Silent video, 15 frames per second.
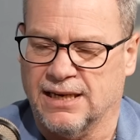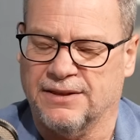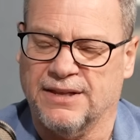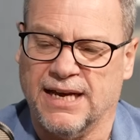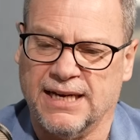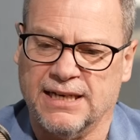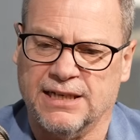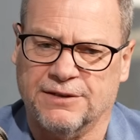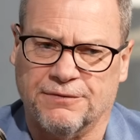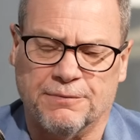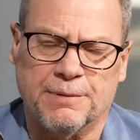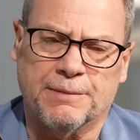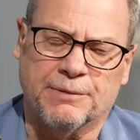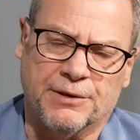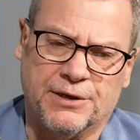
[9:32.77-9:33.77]
And that is, for
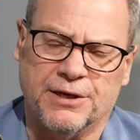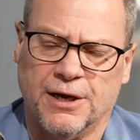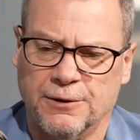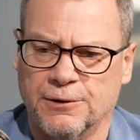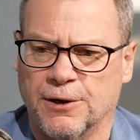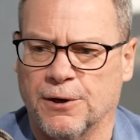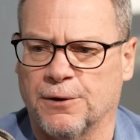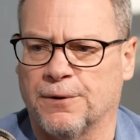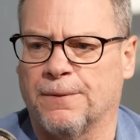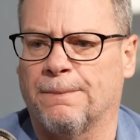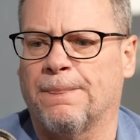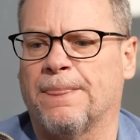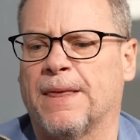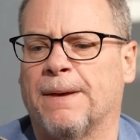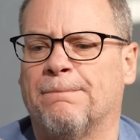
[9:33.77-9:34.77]
people that don't know,
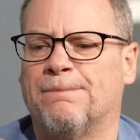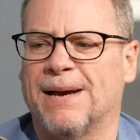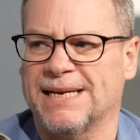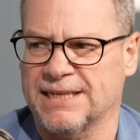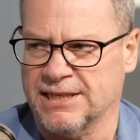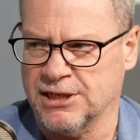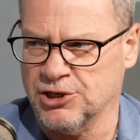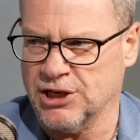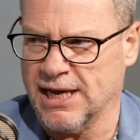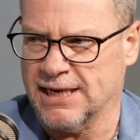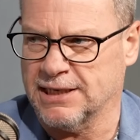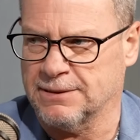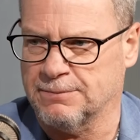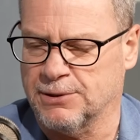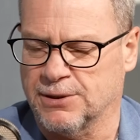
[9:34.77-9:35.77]
they're based in
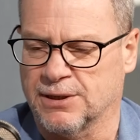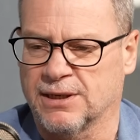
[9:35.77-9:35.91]
Johannesburg.